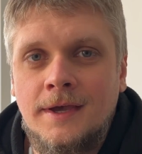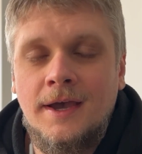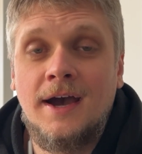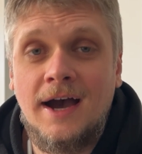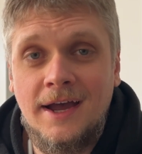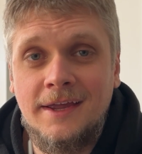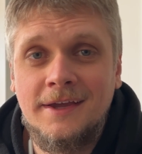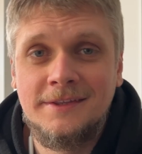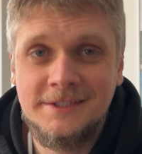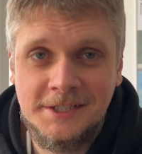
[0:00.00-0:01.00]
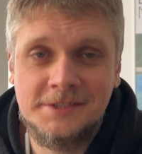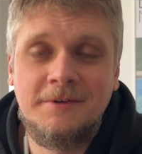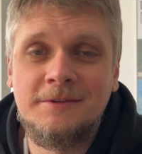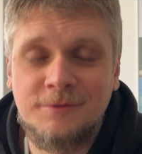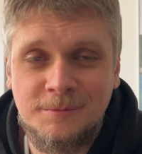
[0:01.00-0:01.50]
Hi, this is
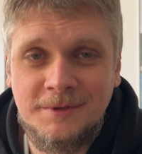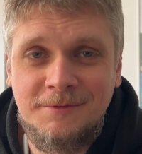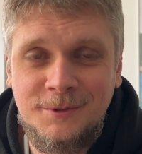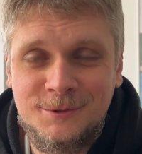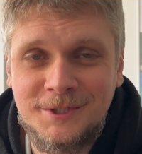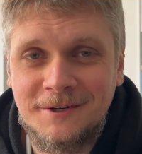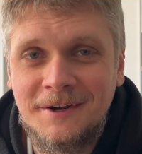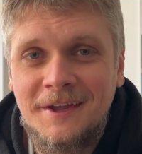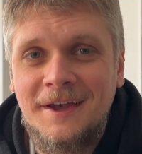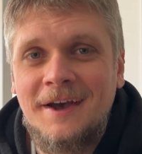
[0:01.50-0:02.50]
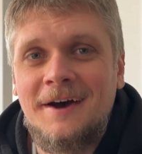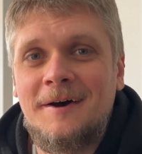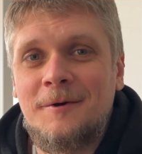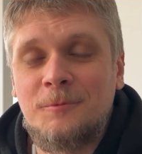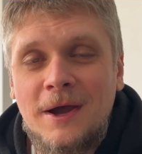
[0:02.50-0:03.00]
Ivan from the future.
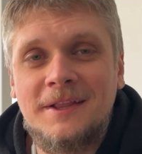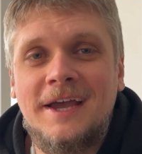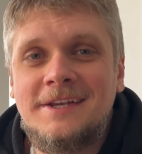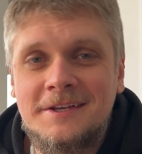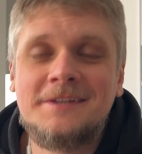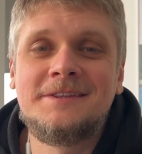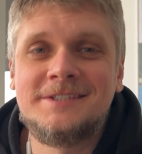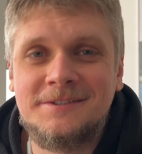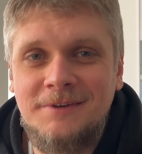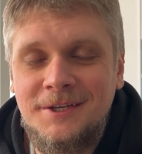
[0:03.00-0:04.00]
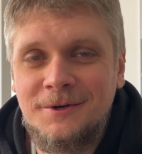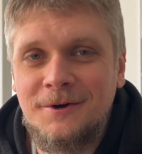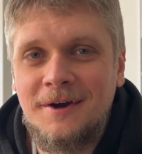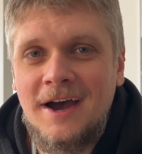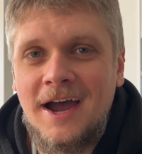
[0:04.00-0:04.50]
While editing this
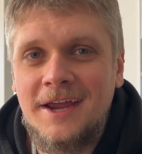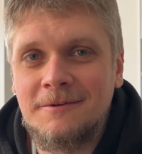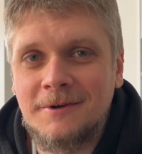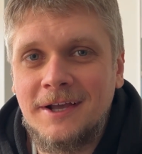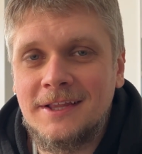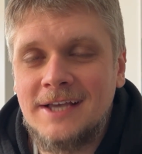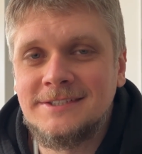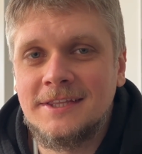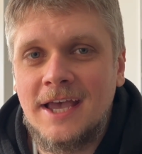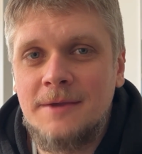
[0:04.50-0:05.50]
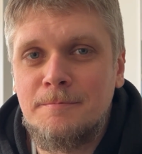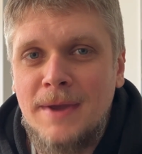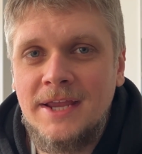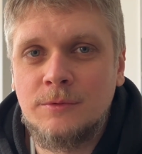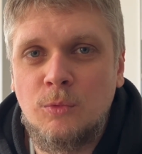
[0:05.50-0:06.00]
video, I realized that I
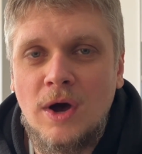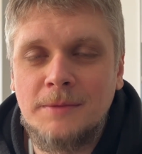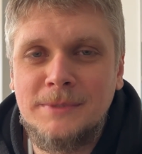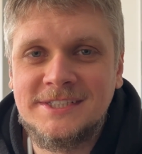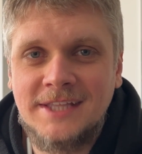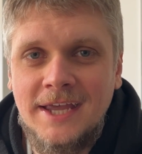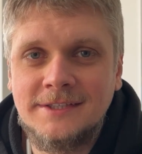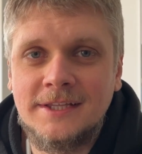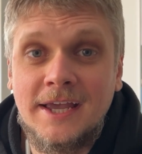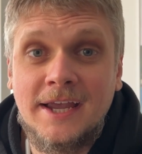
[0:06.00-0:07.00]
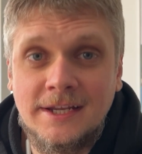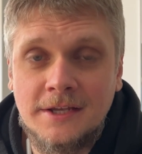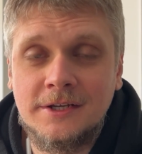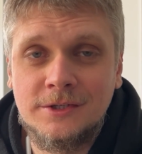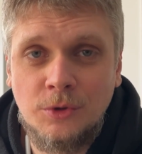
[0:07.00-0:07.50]
made one mistake that I
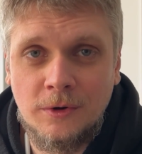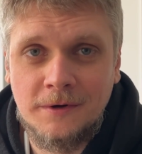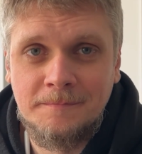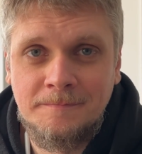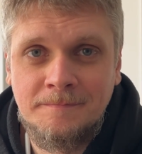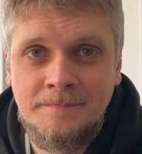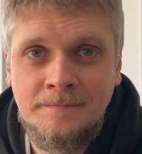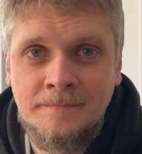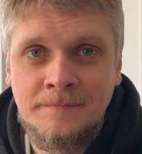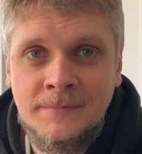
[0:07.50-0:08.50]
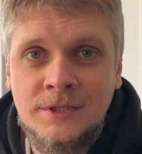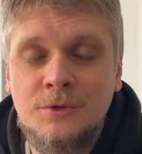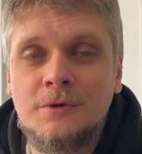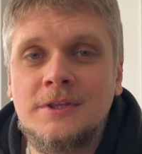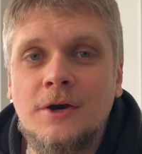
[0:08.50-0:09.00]
cannot ignore.
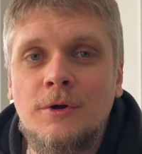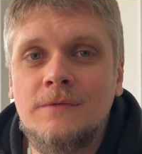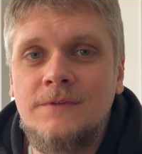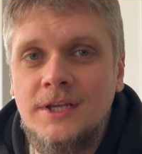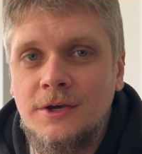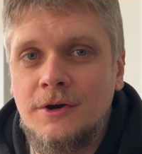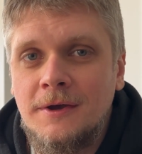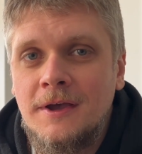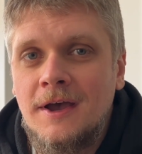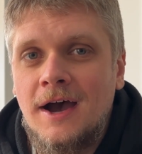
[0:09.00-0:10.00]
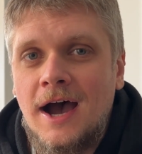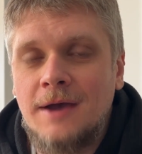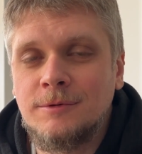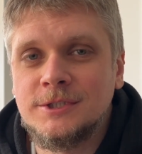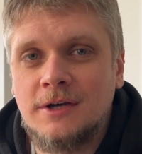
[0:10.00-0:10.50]
During the whole video, I
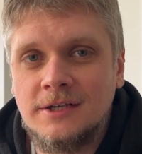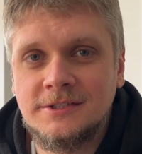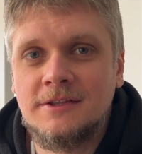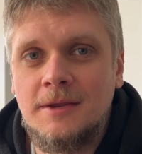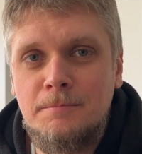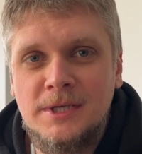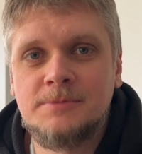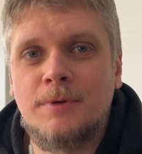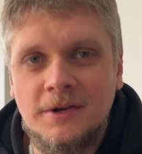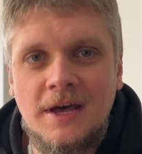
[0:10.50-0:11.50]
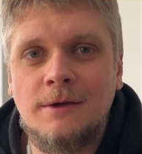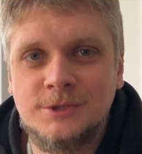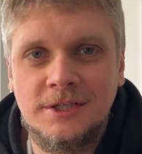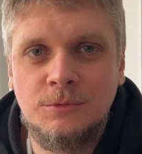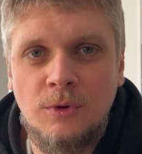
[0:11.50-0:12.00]
was constantly
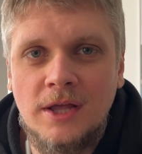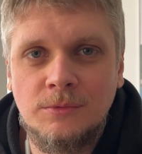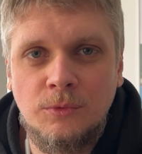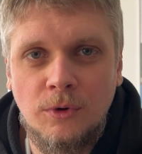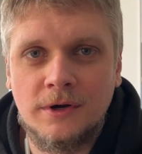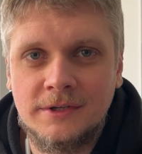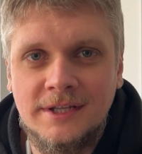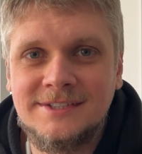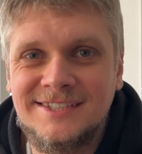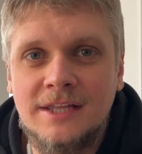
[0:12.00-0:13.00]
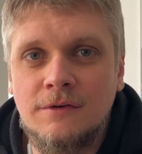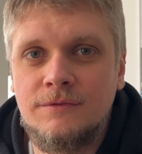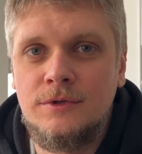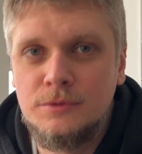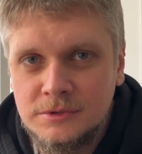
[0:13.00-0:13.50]
mispronouncing one word. Instead of
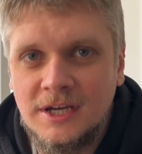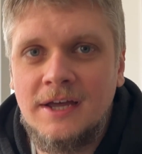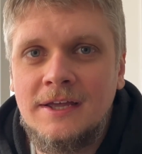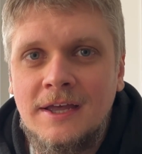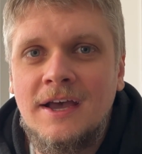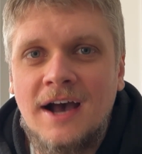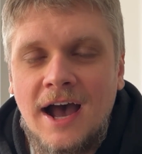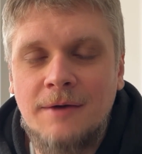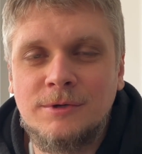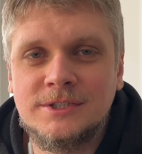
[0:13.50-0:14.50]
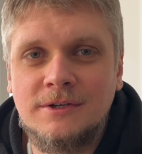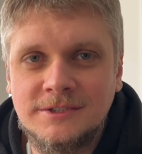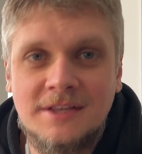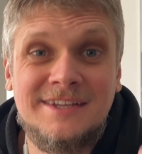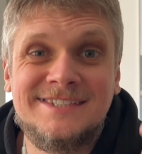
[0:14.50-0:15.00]
neuter, I was
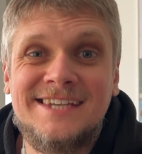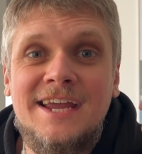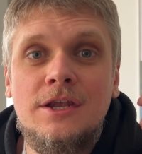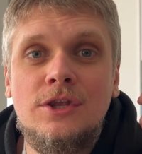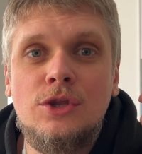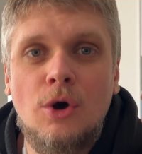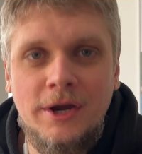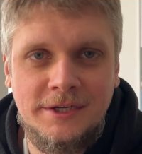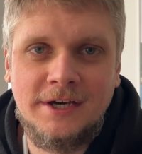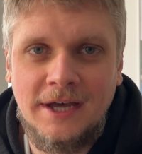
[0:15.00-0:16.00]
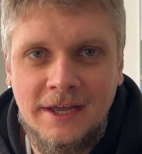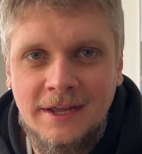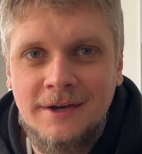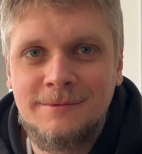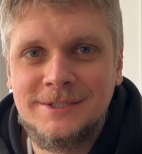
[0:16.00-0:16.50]
constantly saying neuter
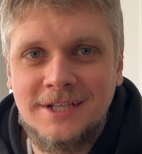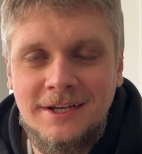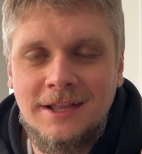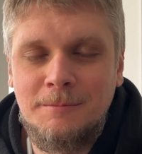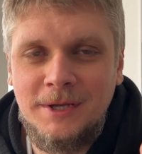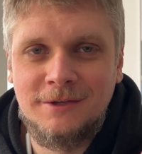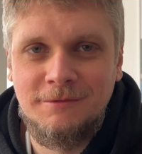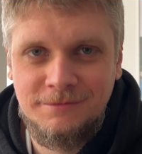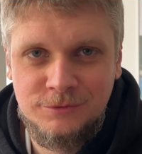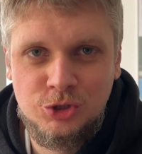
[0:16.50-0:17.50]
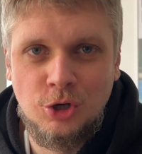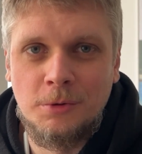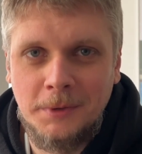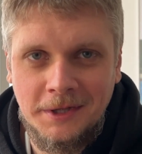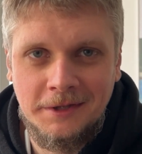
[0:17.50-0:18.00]
with a little bit of
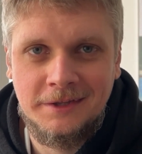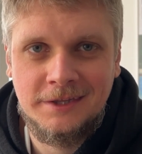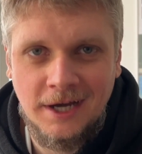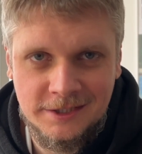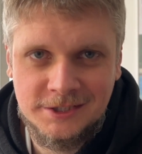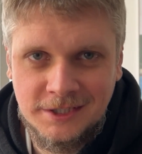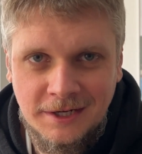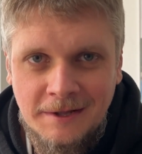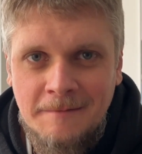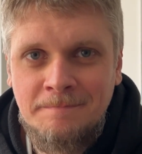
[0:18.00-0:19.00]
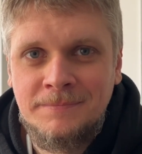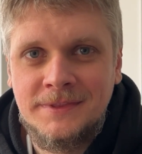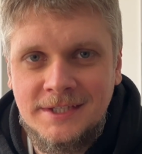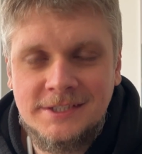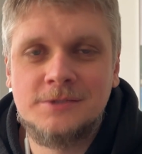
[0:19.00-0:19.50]
German touch.
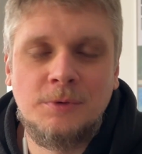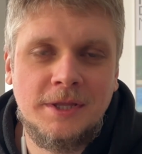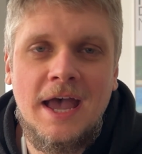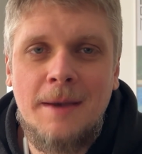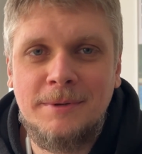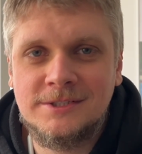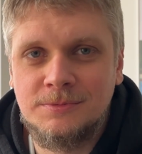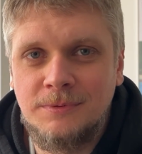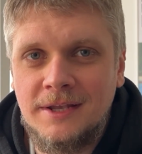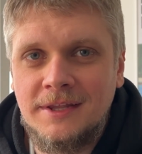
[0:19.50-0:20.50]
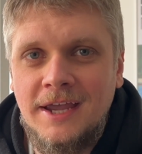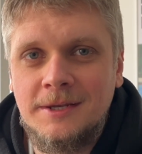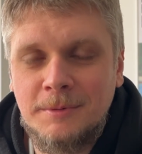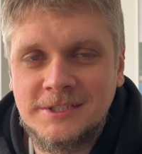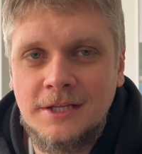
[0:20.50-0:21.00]
This is what happens when
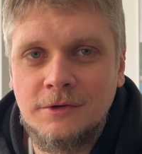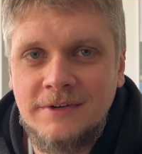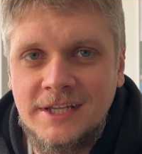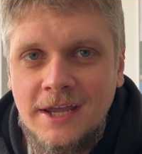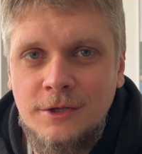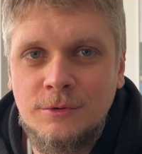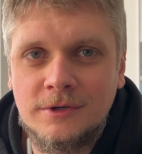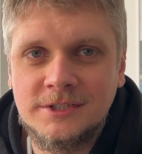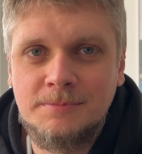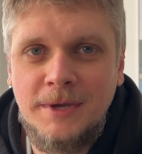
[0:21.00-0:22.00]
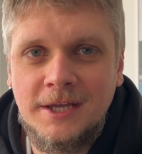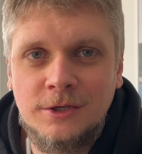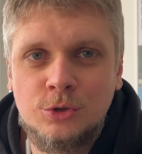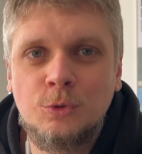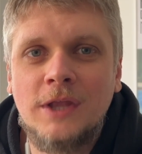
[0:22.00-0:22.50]
80% of a day you are speaking
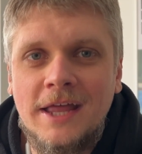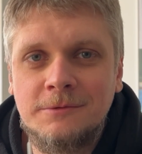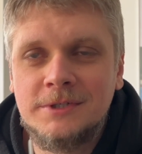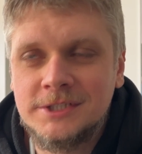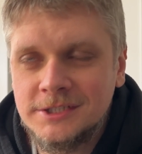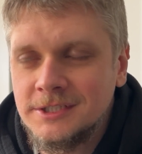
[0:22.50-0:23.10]
two languages